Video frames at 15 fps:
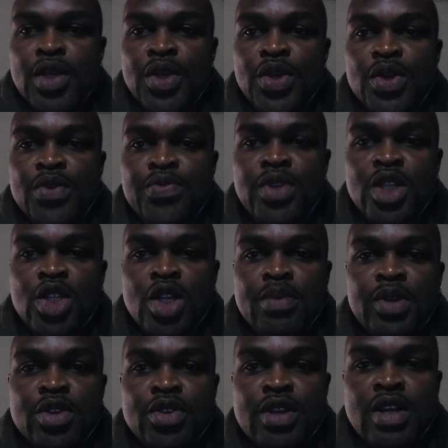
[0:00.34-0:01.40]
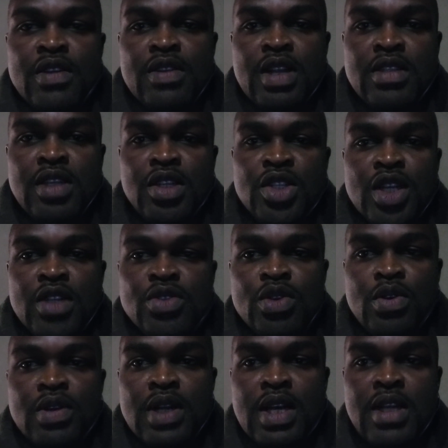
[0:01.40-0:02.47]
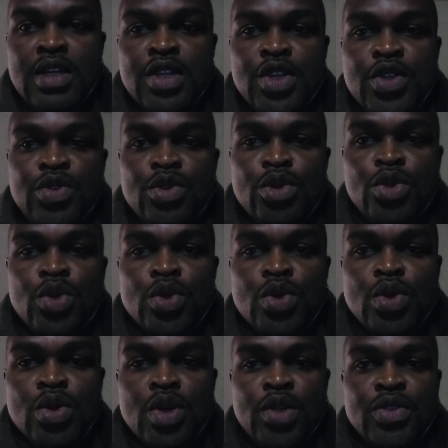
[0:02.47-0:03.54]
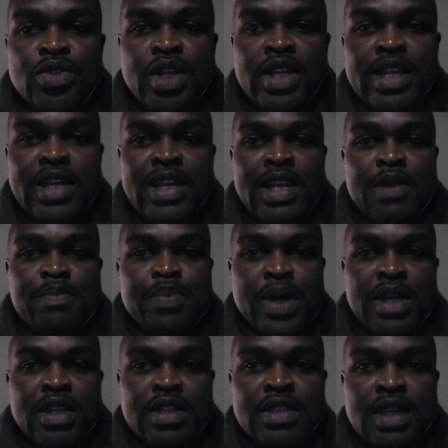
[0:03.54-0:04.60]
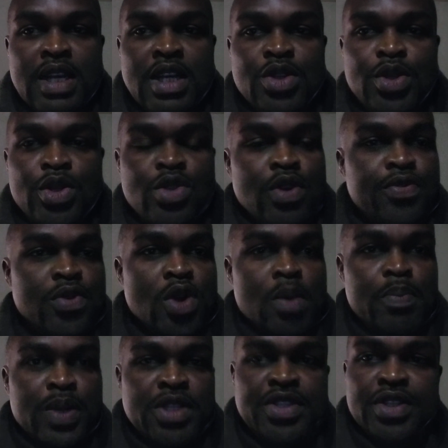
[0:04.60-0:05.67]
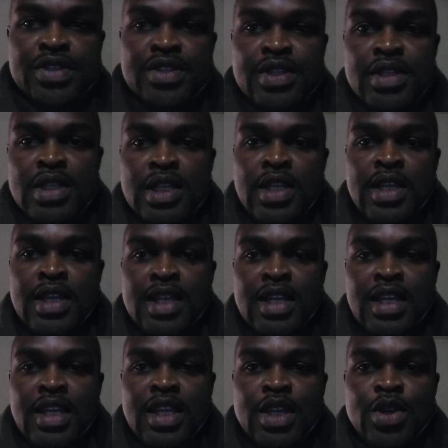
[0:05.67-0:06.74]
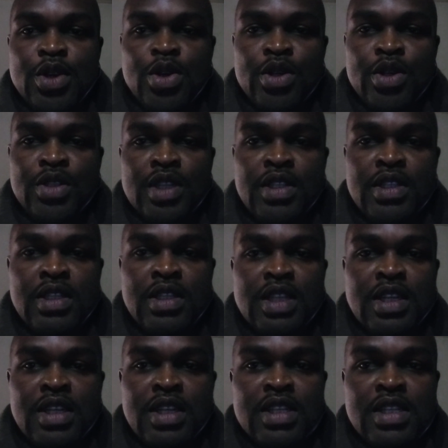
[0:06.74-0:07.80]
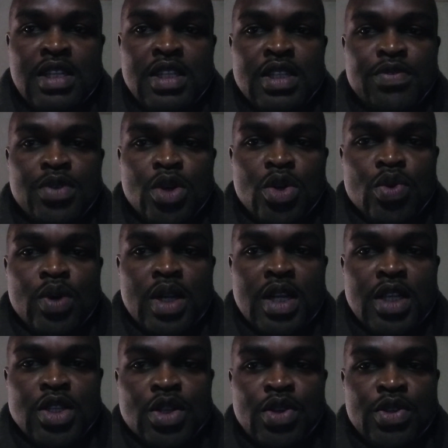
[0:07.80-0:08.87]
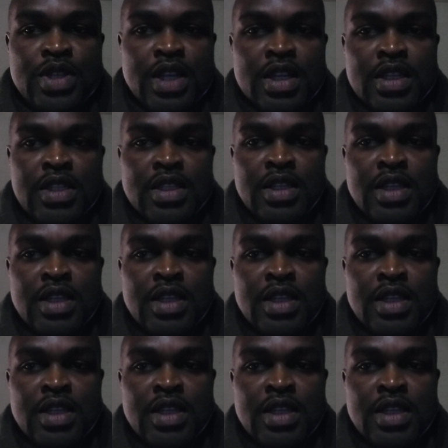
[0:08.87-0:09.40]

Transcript: A French Cameroonian writer, Charles Onan, is due to go on trial in Paris, accused of complicit in contesting the 1994 Rwanda genocide.